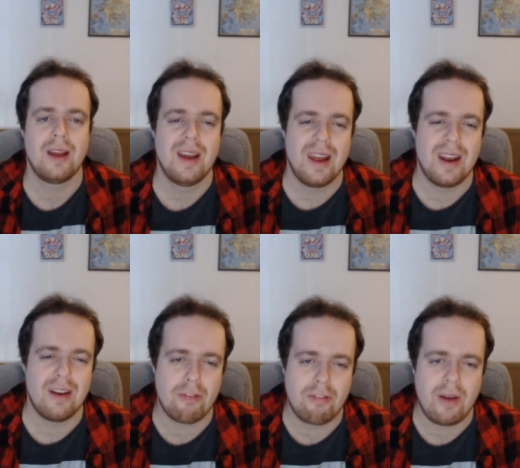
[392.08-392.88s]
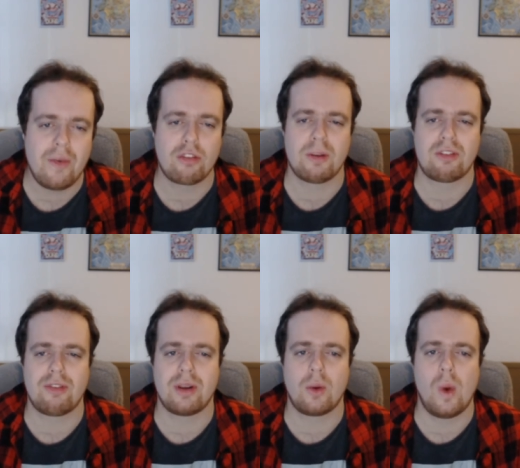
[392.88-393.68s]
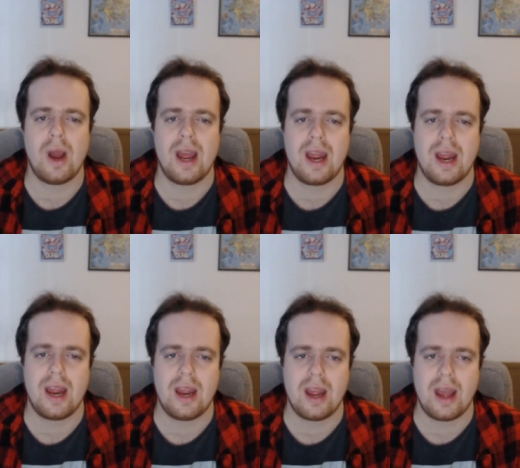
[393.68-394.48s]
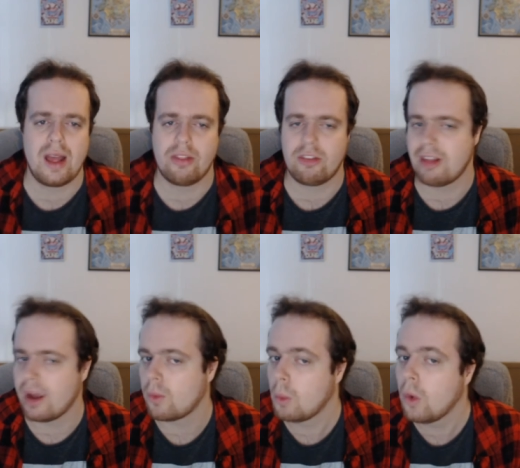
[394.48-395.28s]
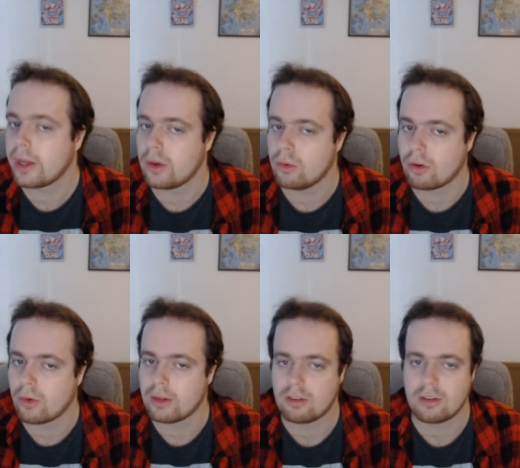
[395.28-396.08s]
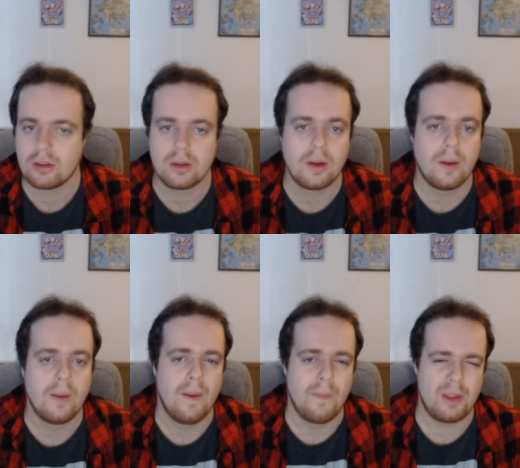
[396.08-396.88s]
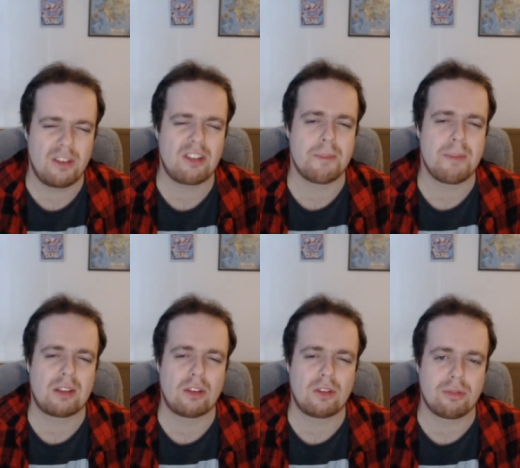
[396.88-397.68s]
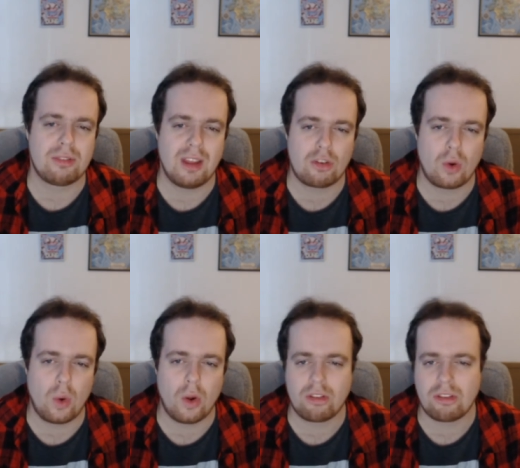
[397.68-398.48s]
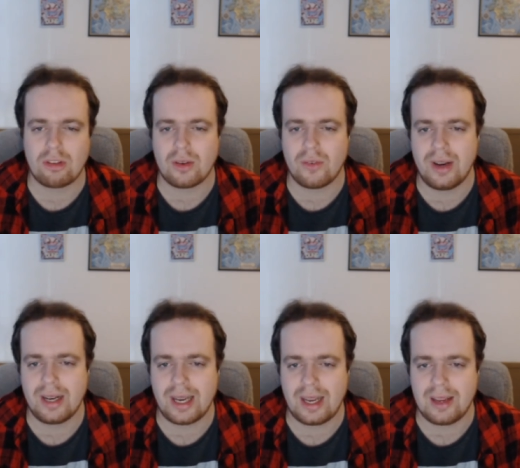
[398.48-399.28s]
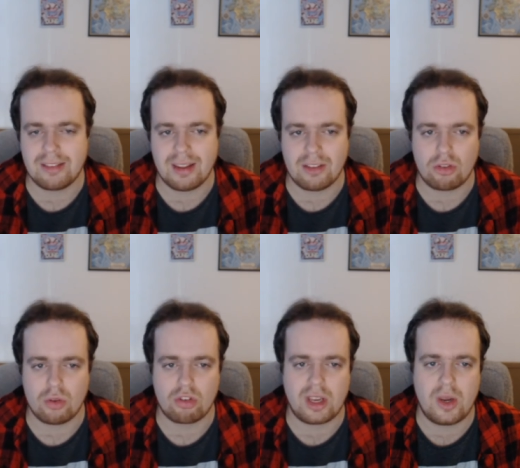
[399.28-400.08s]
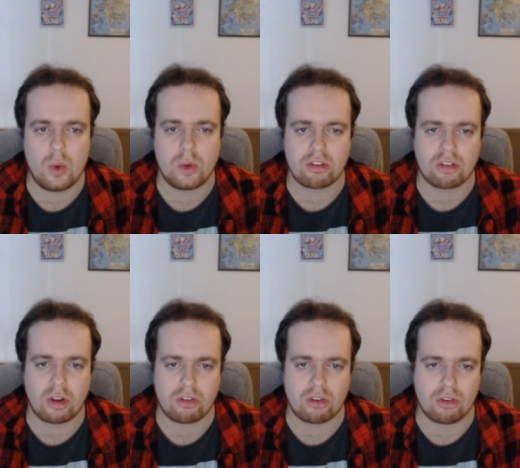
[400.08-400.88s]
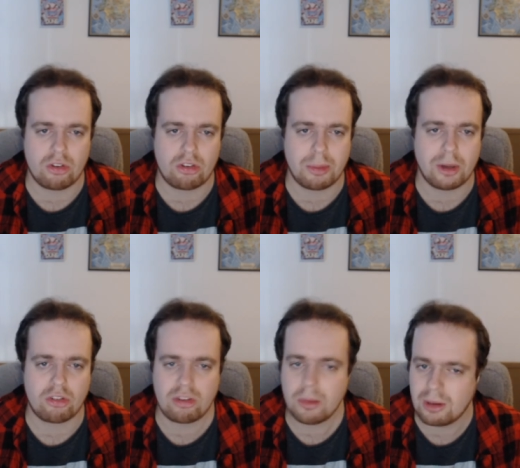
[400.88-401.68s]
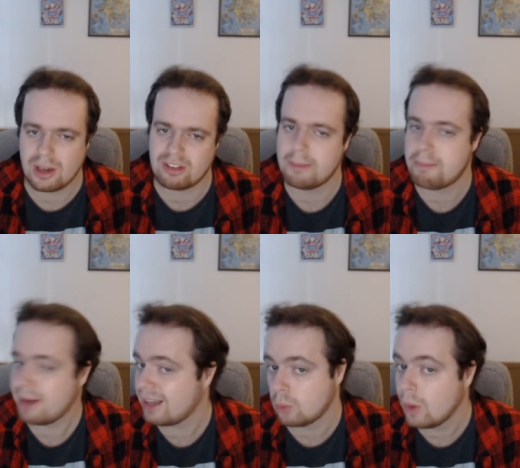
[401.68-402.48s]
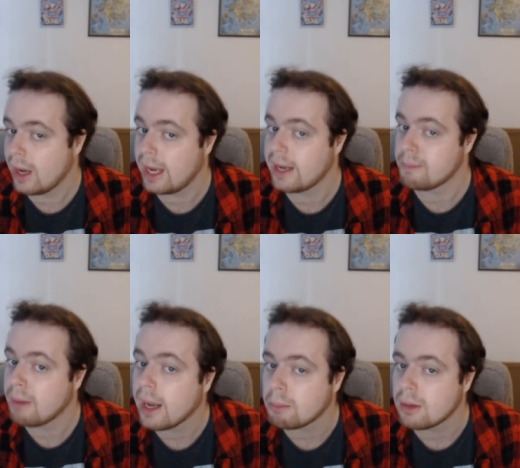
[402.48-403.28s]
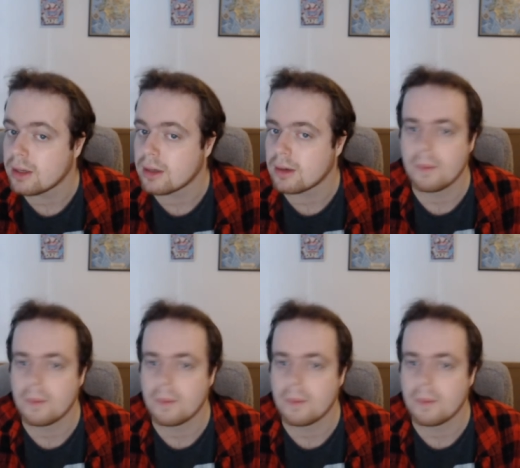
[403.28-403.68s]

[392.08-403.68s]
in a very specific way and they are rewarding you for it. This is a method of discord that really tends to skew discussions about subjects in a bad way, in my opinion.